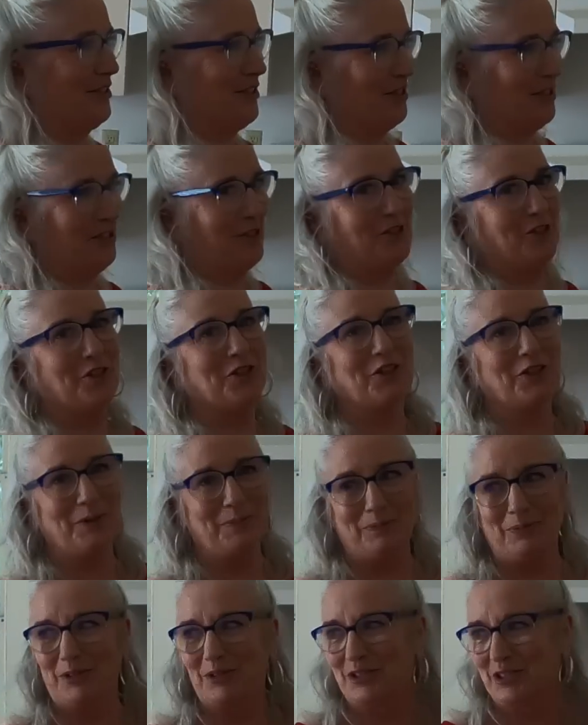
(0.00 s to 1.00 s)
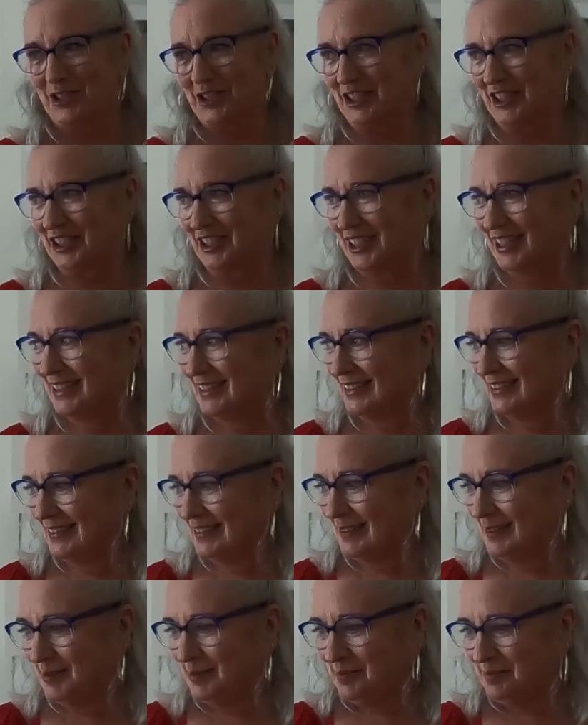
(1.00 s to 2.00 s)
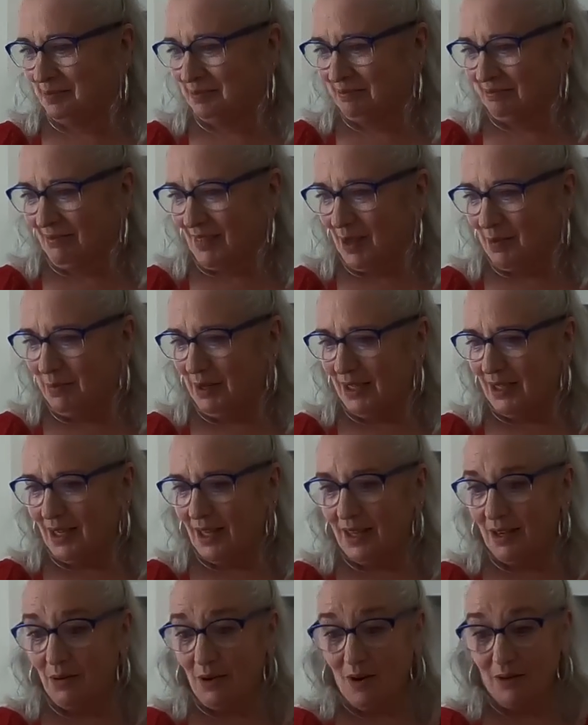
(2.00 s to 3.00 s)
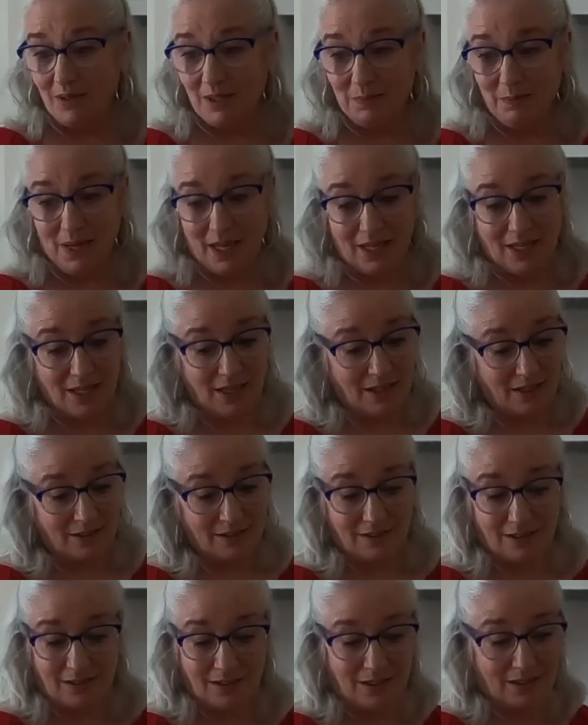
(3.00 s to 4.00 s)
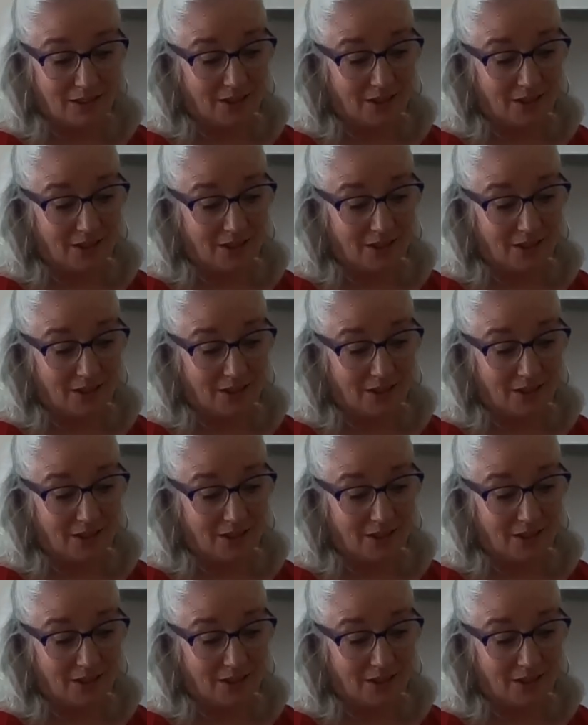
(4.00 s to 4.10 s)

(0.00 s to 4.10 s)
Just sugar, pure sugar. But yeah, they were always making,